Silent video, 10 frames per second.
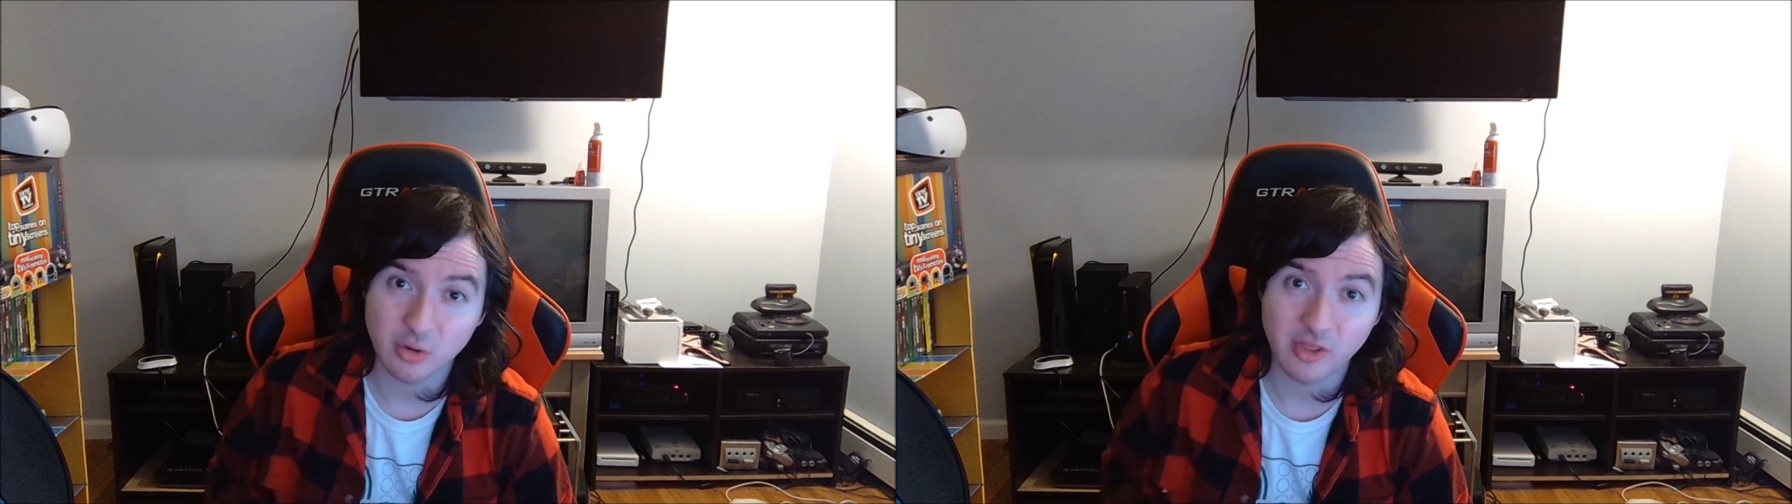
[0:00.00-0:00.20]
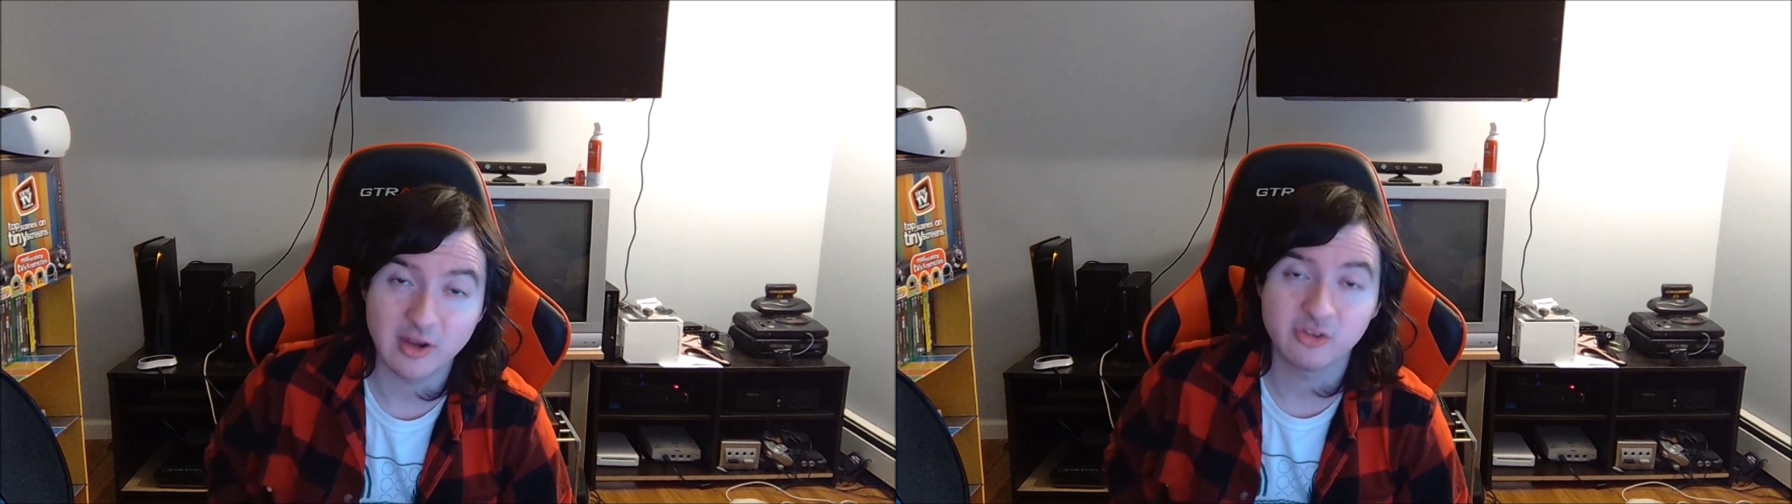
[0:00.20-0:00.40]

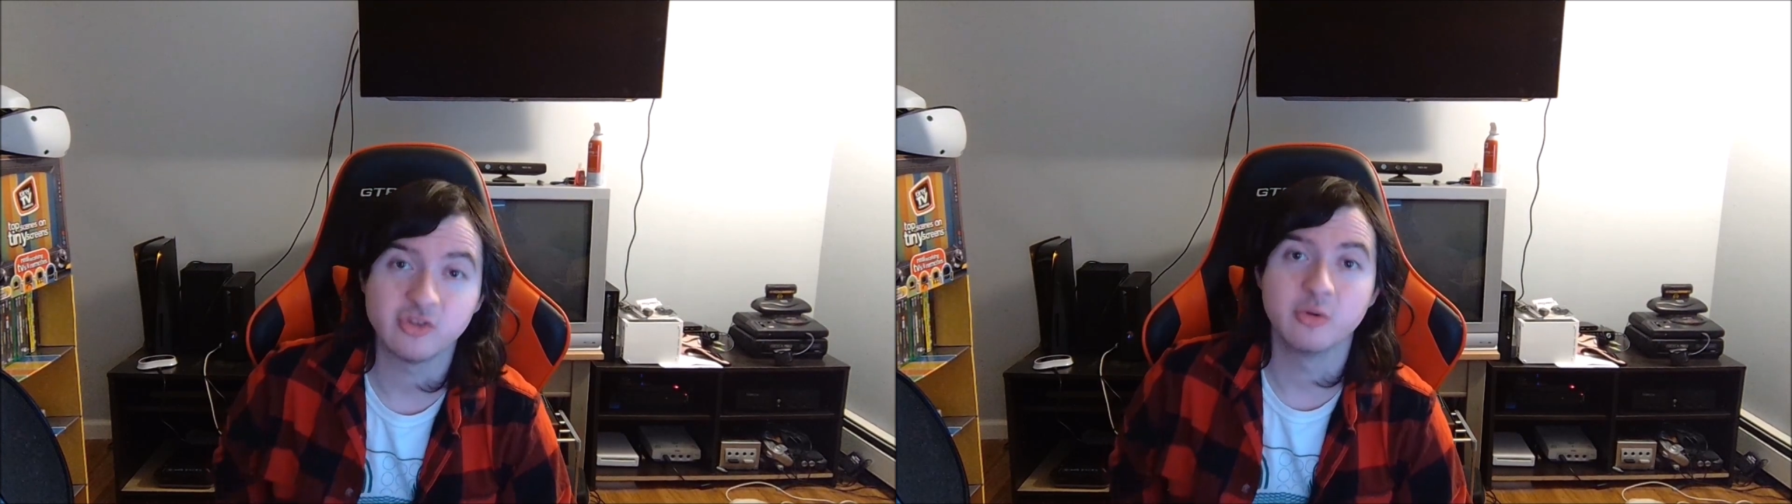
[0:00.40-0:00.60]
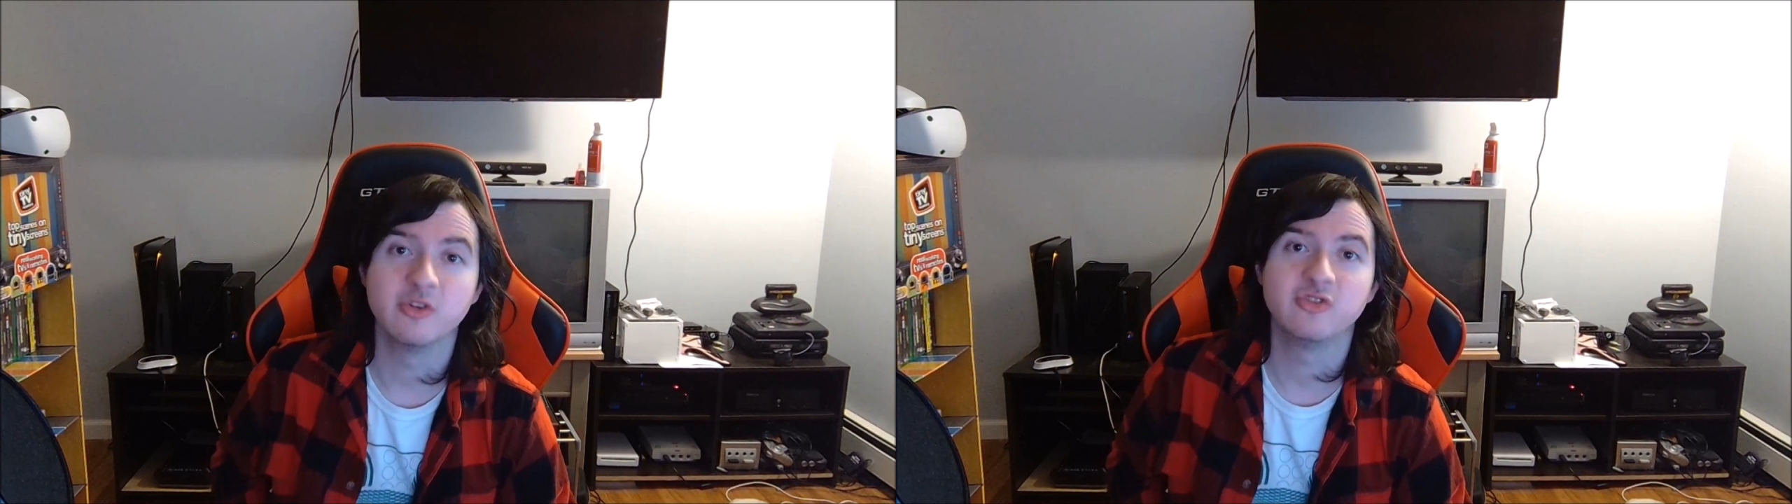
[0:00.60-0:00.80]
what that
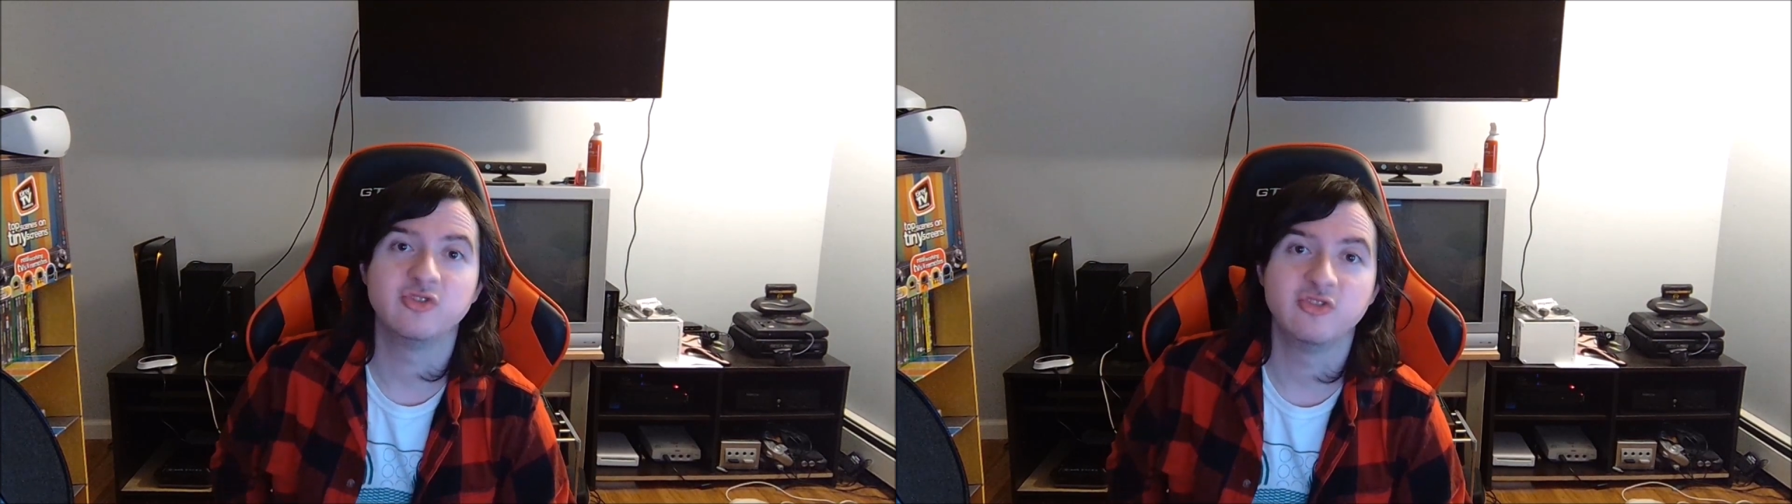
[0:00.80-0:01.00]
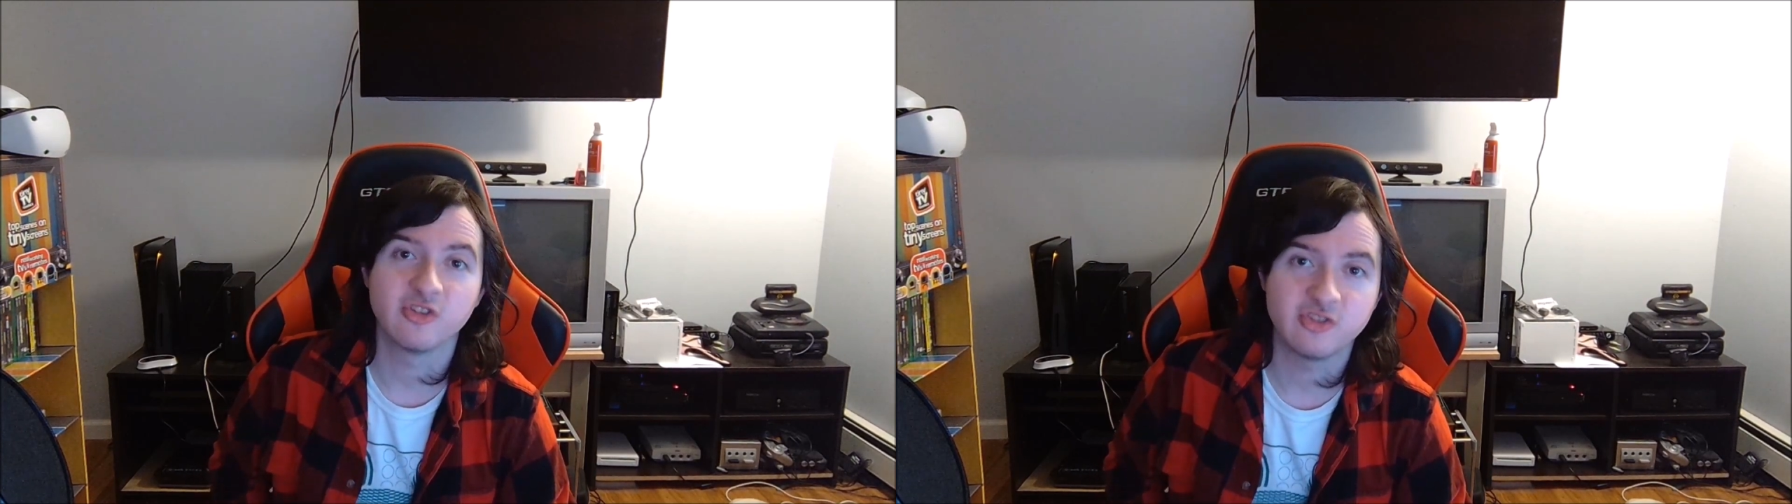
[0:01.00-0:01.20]
issue is
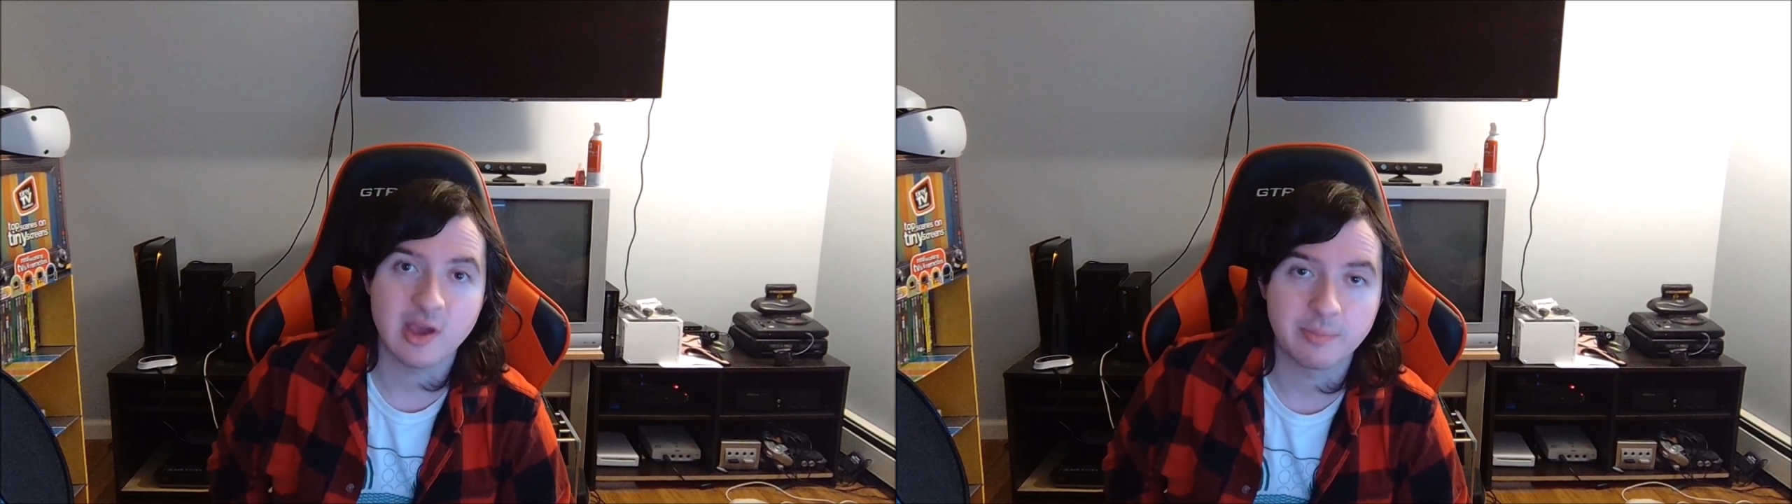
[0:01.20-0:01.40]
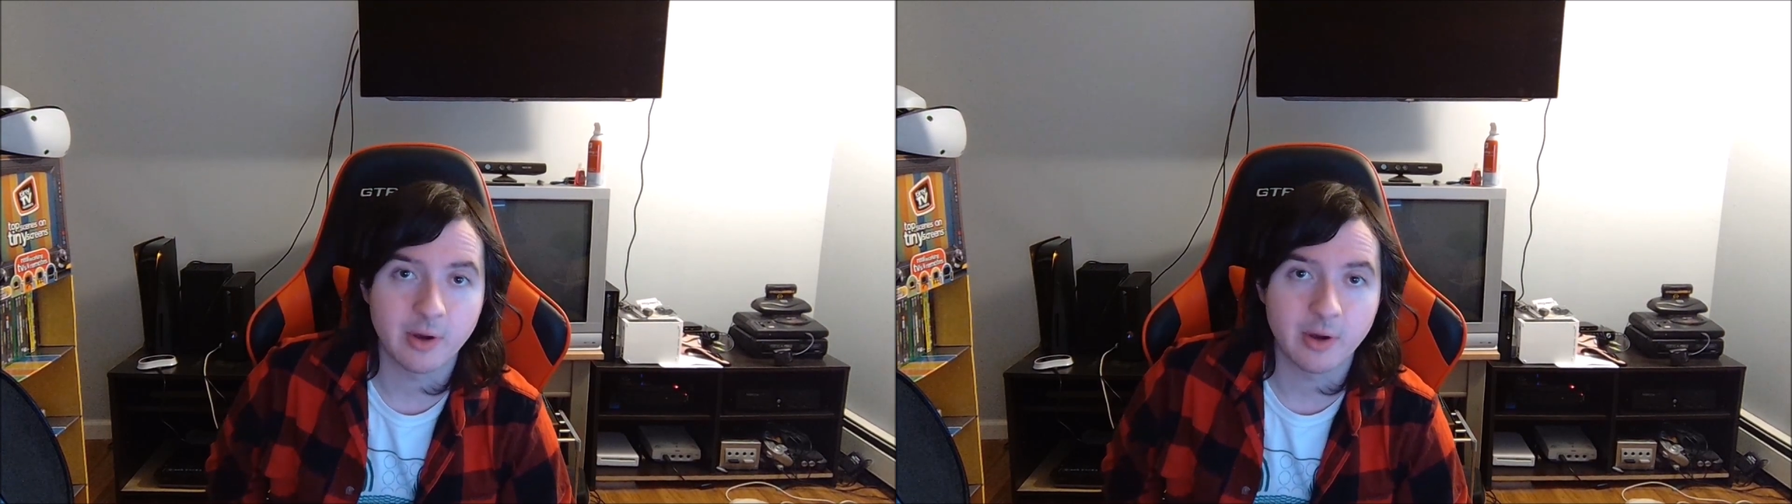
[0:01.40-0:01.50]
just yet,